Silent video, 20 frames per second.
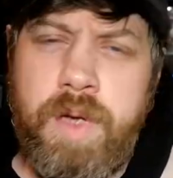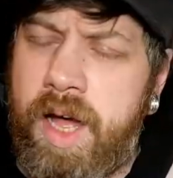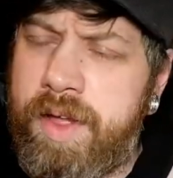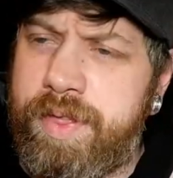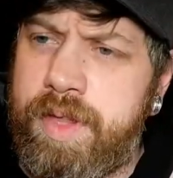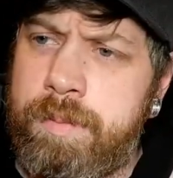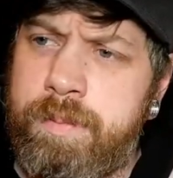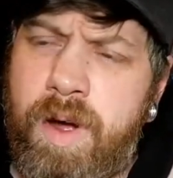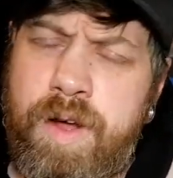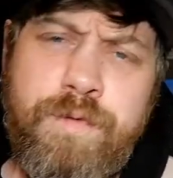I
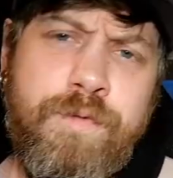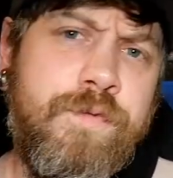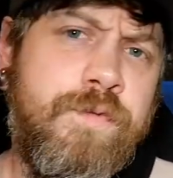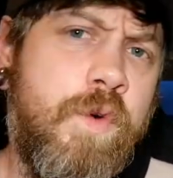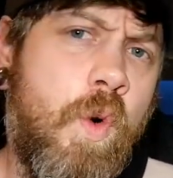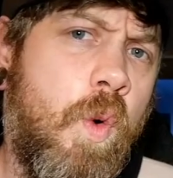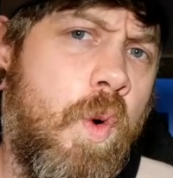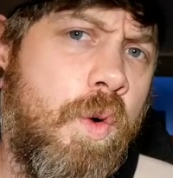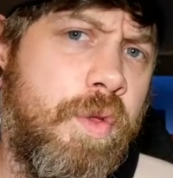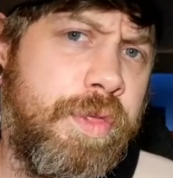think, my
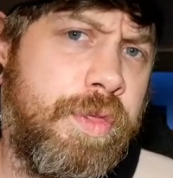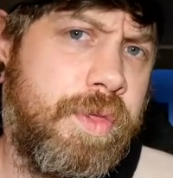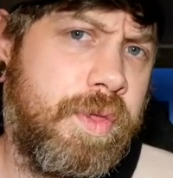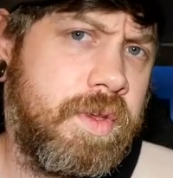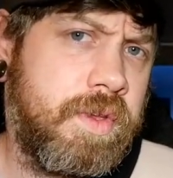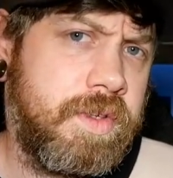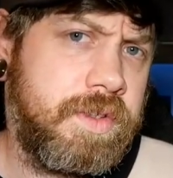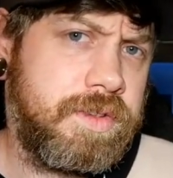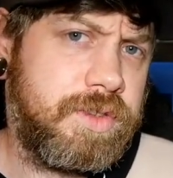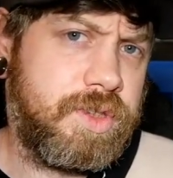4th
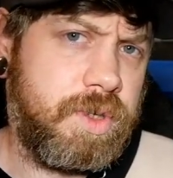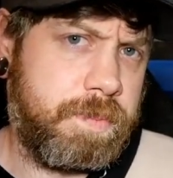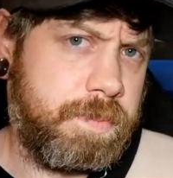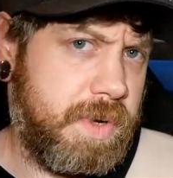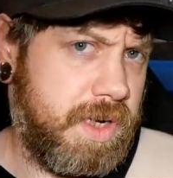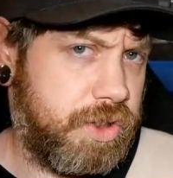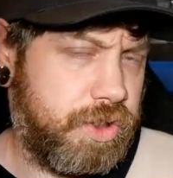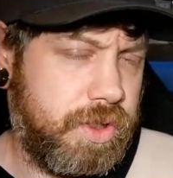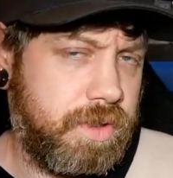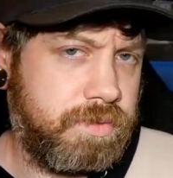
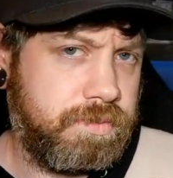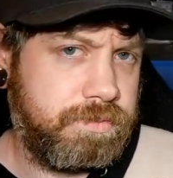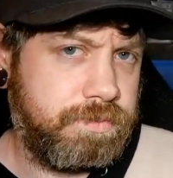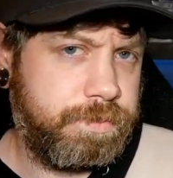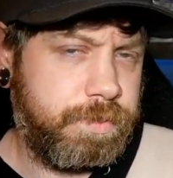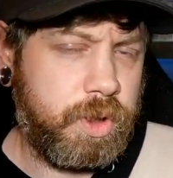submission,